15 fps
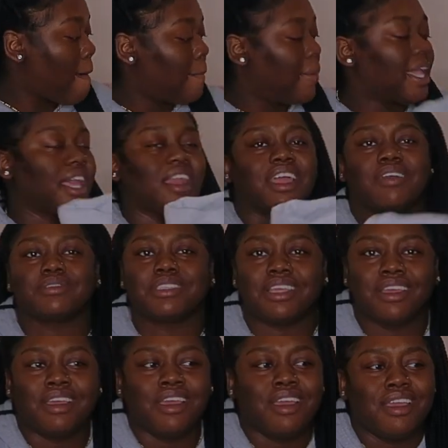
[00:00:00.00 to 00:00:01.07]
But yeah, like I was
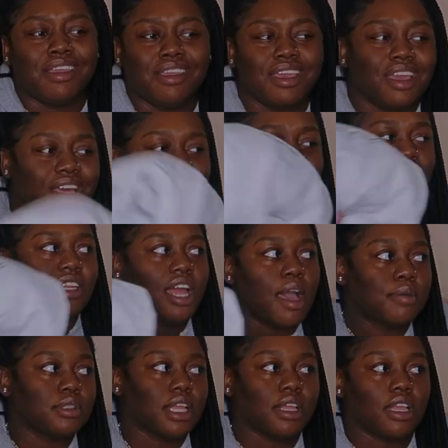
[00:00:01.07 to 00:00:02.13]
saying, yeah,
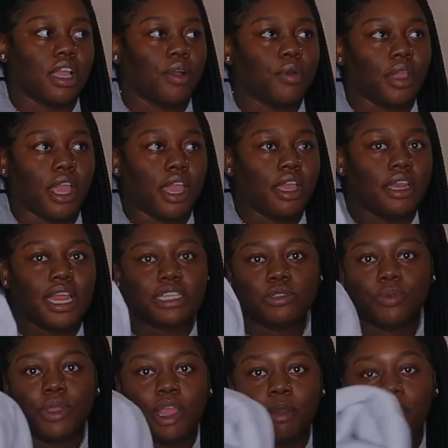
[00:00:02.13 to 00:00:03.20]
I was like, okay, that's
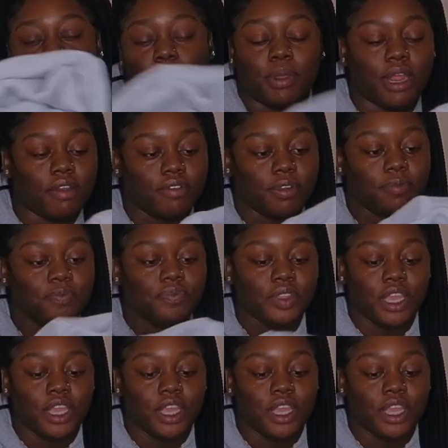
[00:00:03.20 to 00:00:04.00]
weird, but whatever.